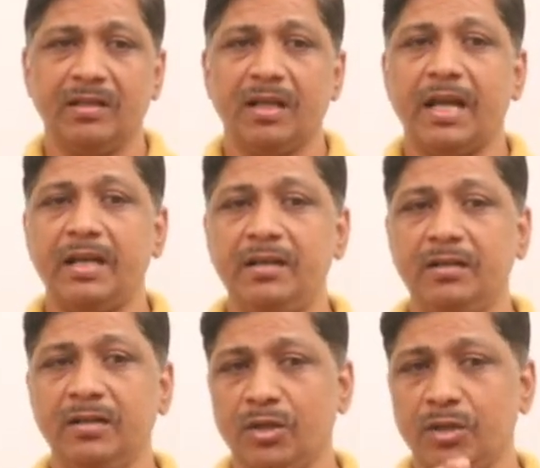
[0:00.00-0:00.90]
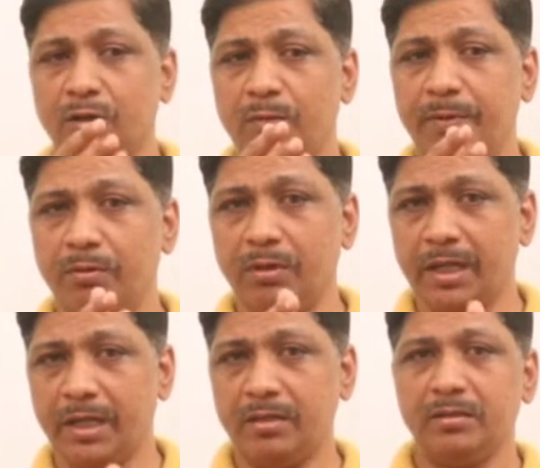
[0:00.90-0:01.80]
and you will be good
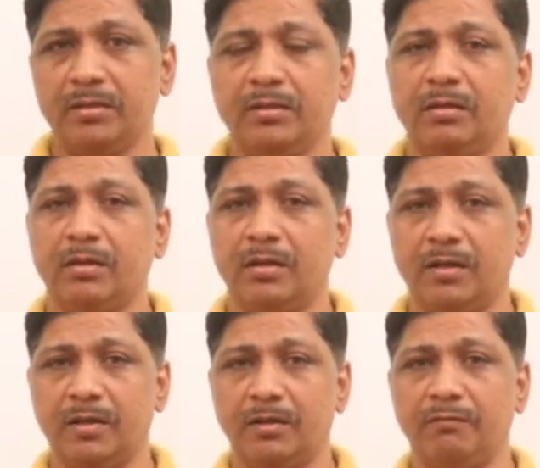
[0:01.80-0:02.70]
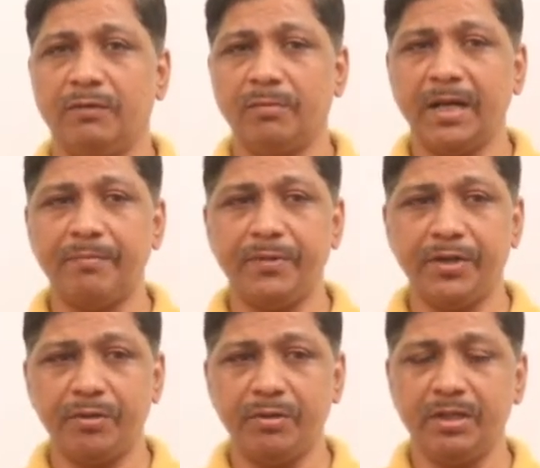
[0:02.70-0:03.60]
at verbal
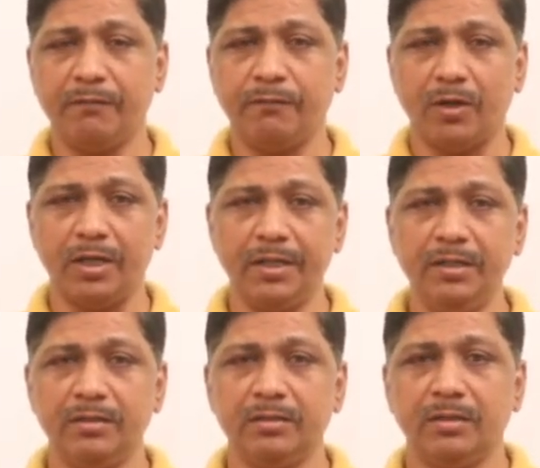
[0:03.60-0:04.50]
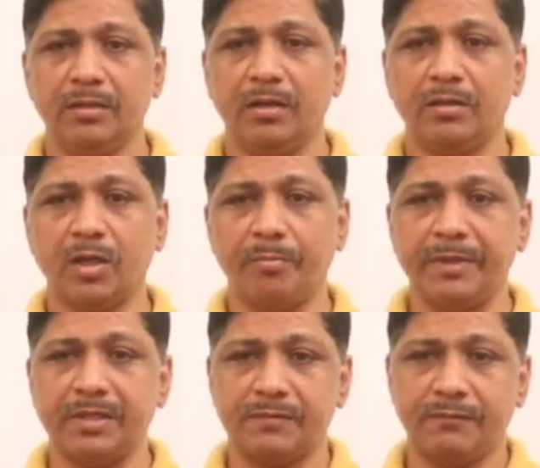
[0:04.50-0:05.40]
aptitude in the following
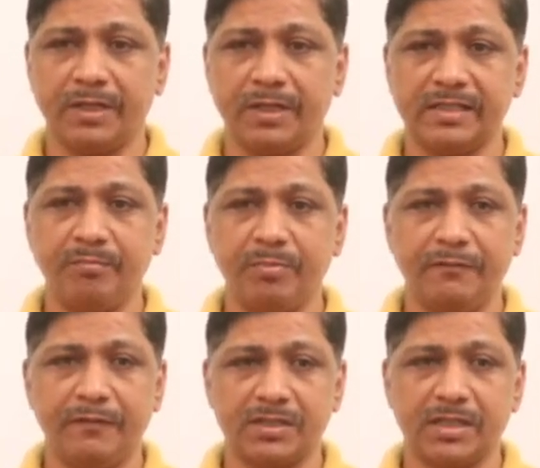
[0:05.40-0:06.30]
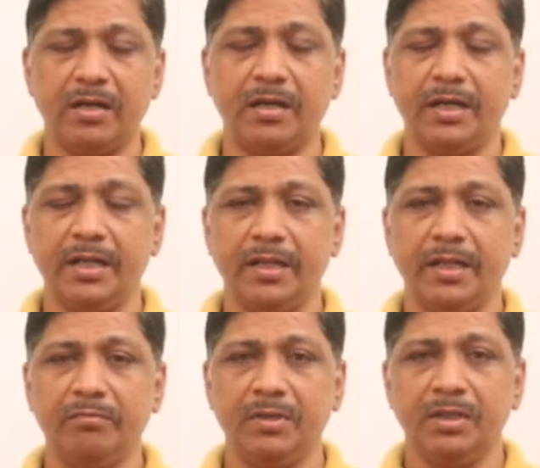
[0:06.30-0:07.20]
topics. For example, if I start reading
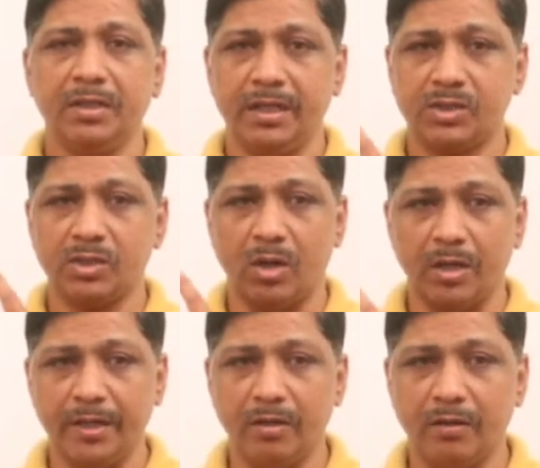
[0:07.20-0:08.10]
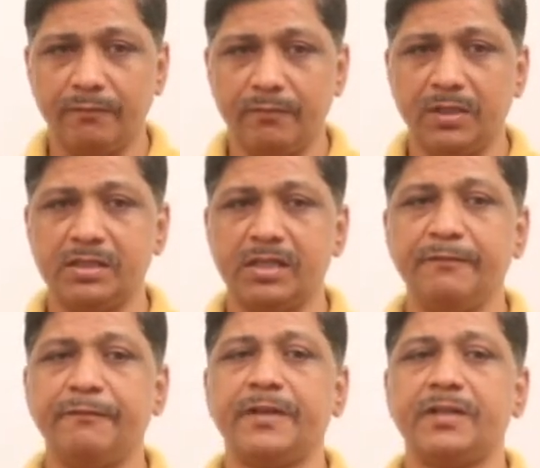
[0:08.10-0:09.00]
them, it's ordering of words and
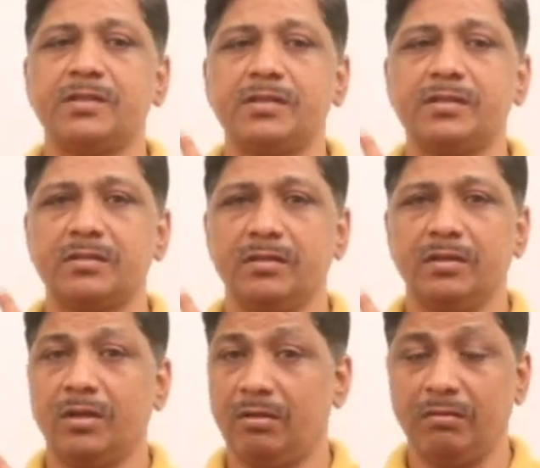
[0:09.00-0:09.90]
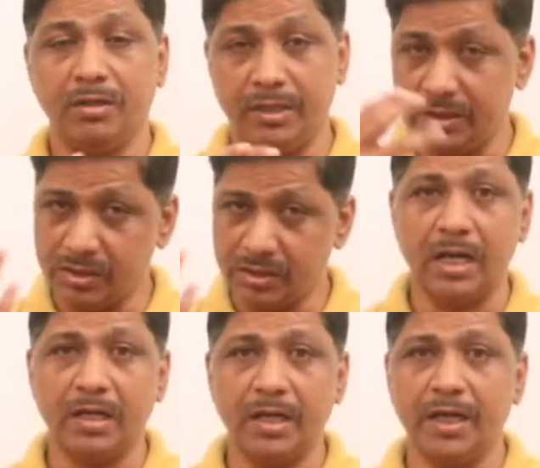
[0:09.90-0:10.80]
phrases. This is
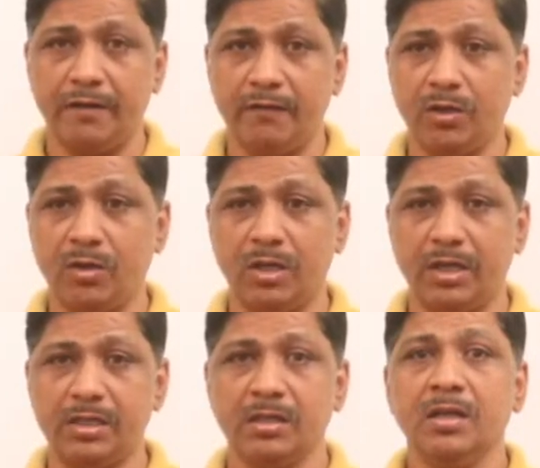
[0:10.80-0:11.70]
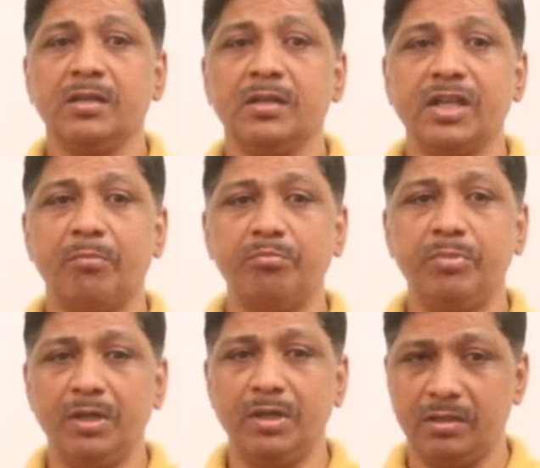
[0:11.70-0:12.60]
alternatively called as
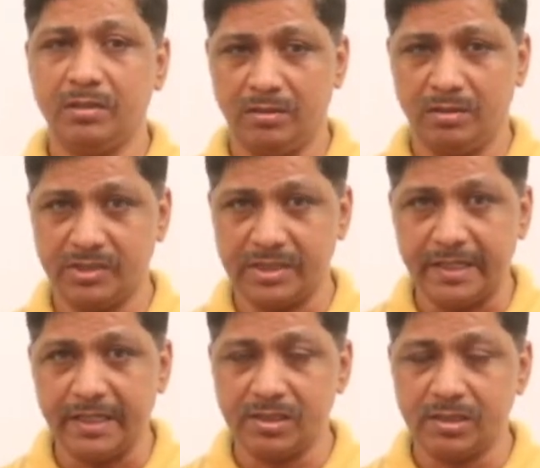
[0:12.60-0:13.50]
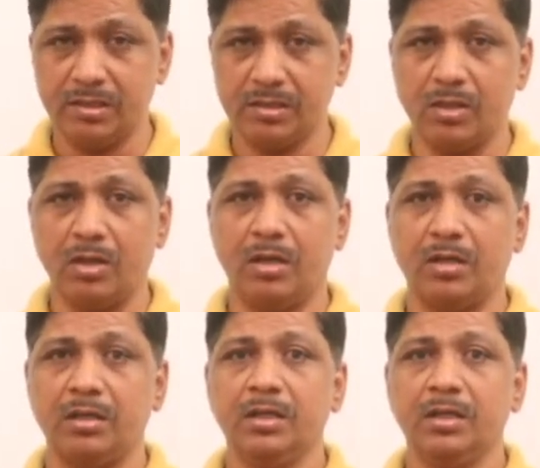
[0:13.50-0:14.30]
jumbled sentences, or